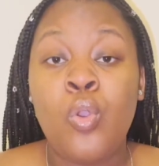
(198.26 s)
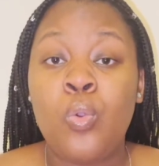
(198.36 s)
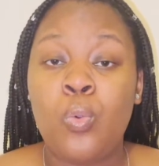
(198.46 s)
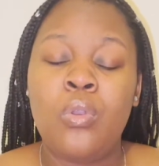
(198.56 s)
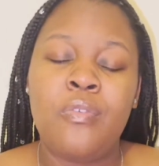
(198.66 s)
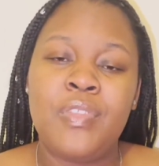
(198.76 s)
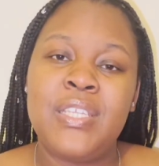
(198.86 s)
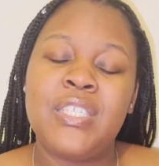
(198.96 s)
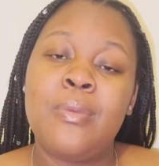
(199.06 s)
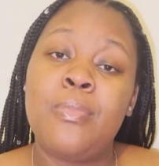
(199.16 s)
All of
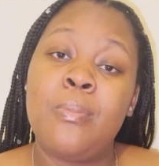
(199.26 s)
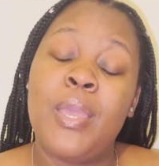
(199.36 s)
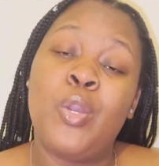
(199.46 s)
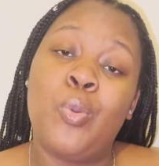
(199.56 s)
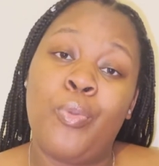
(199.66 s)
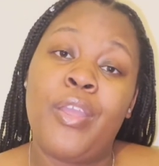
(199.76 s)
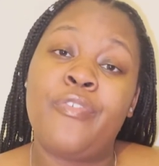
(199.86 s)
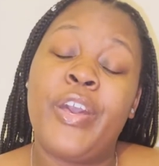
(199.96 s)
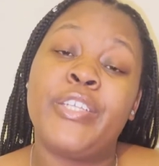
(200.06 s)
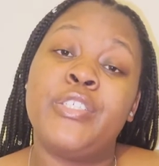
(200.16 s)
these can be make or break
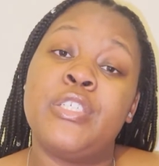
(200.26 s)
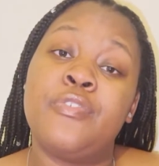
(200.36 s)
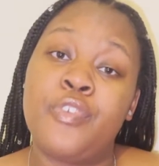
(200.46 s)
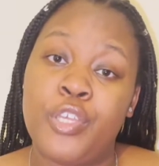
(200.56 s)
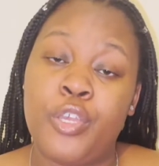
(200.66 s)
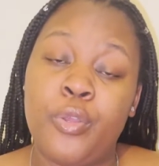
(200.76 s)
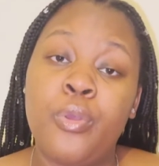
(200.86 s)
factors for you.